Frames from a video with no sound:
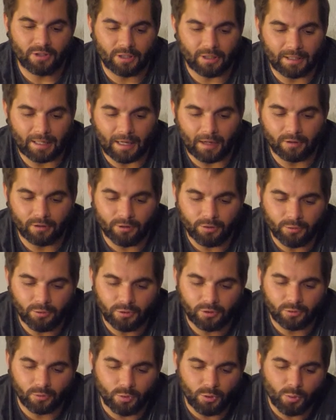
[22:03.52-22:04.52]
thing down, you,
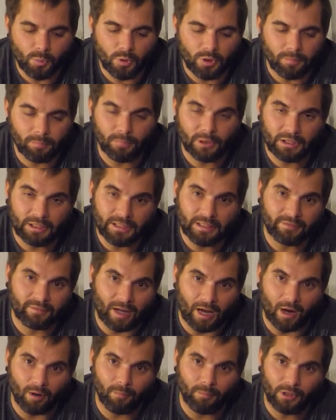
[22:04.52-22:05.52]
you wouldn't believe
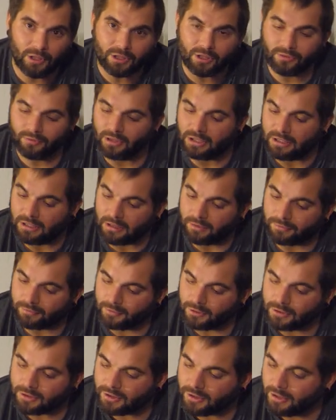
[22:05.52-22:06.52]
how much of a
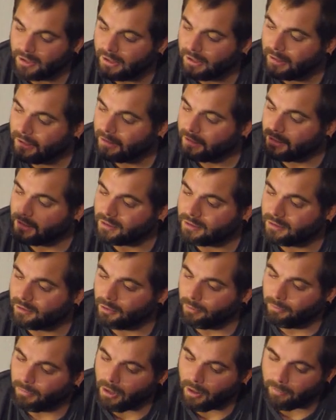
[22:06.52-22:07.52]
difference this
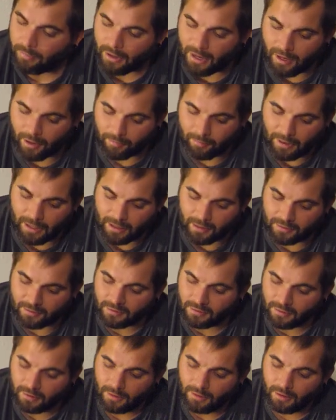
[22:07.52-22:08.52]
little butt pad makes.
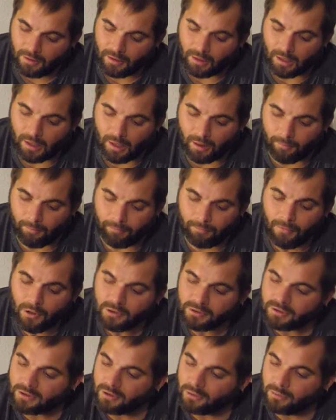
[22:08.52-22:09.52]
Um,
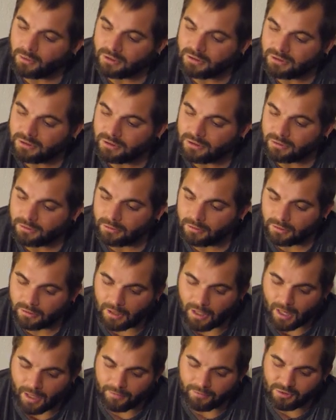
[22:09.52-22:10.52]
most of the ones
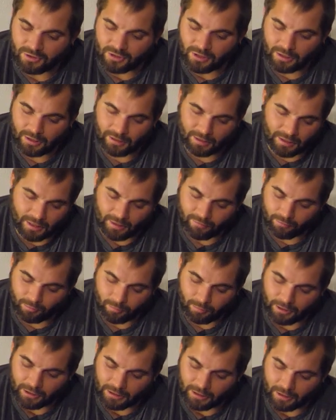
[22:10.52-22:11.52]
that I've seen, and
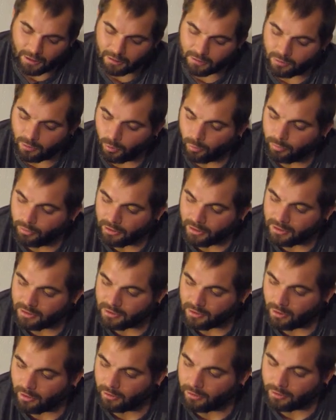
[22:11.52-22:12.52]
everybody kind of told me
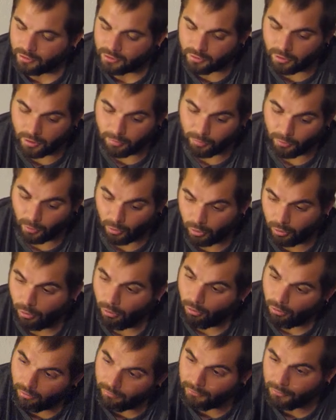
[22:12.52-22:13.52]
this on the trip. They're like,
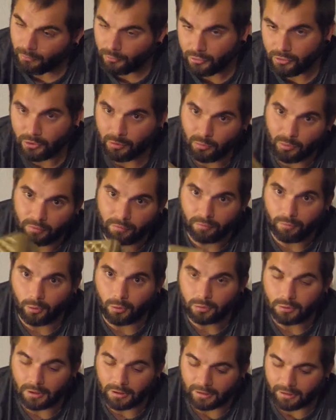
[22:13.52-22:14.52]
"Oh, I've never seen one
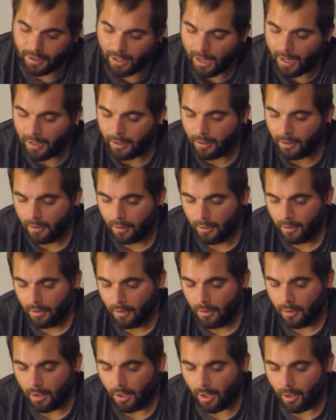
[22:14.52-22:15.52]
fold like that."
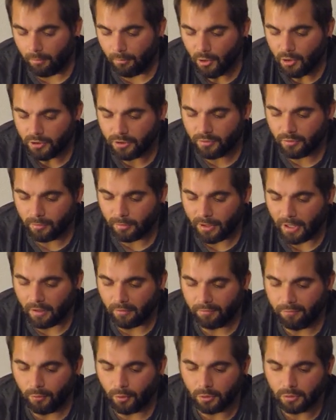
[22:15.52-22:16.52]
Uh, most of them kind
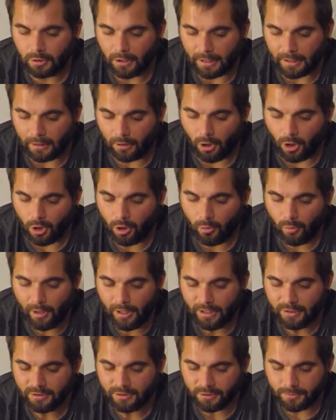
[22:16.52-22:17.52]
of fold like long
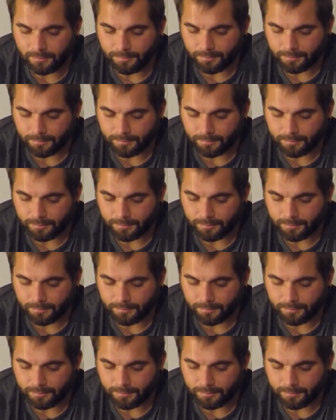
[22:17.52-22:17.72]
ways.